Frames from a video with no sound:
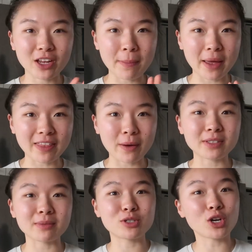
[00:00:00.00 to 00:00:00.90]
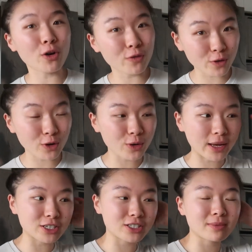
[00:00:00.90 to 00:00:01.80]
gonna make that with some tofu
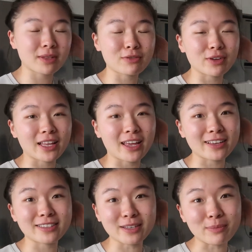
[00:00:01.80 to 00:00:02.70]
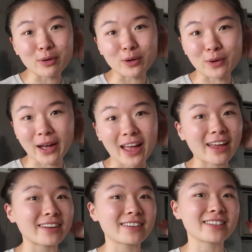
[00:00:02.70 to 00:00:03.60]
and just something really simple
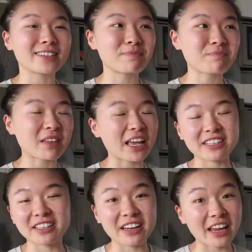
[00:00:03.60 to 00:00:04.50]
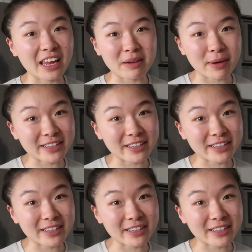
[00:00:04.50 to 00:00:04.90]
and easy to eat,